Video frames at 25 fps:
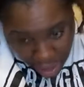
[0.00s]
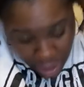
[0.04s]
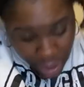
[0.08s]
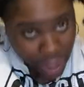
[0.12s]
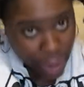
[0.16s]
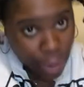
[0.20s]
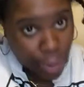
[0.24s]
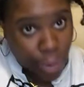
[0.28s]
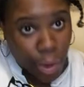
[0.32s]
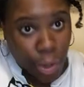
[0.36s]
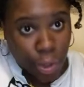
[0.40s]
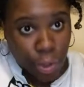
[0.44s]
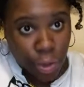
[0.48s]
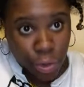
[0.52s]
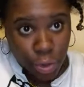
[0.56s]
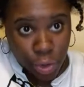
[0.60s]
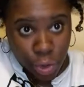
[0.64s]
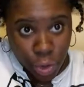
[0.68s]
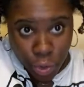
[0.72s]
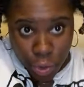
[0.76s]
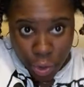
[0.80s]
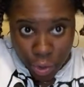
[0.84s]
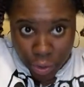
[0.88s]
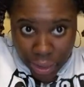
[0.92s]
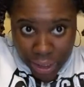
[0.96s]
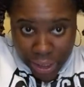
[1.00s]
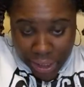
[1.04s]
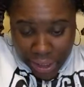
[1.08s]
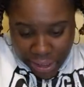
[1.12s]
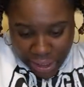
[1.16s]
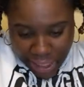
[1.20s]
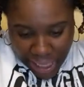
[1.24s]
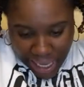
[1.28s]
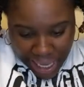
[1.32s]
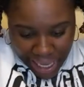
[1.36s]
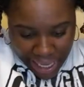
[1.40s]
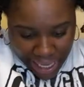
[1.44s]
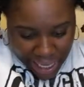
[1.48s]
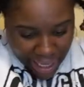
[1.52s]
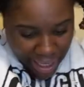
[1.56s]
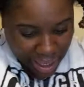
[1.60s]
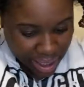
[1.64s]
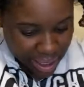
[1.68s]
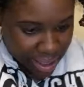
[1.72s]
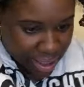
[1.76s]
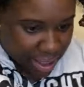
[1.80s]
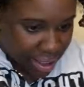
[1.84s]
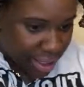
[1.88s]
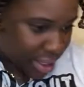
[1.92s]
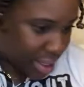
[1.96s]
and we're going to do two on this side.
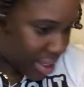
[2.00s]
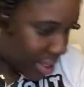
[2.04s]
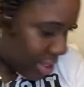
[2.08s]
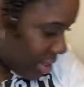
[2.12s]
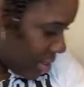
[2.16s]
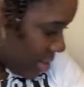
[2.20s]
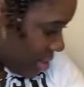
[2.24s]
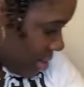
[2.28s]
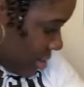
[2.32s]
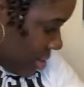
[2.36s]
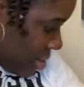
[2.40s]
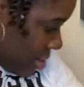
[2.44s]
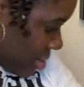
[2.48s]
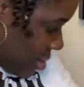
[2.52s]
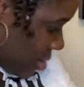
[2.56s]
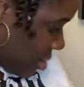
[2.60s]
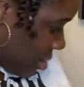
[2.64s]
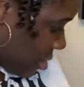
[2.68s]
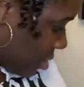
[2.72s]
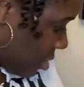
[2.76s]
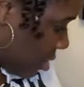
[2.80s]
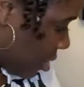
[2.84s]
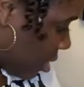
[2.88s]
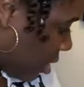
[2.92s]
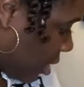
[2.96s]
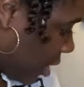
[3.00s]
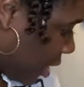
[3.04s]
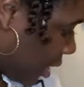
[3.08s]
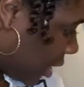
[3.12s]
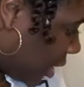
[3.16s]
So let's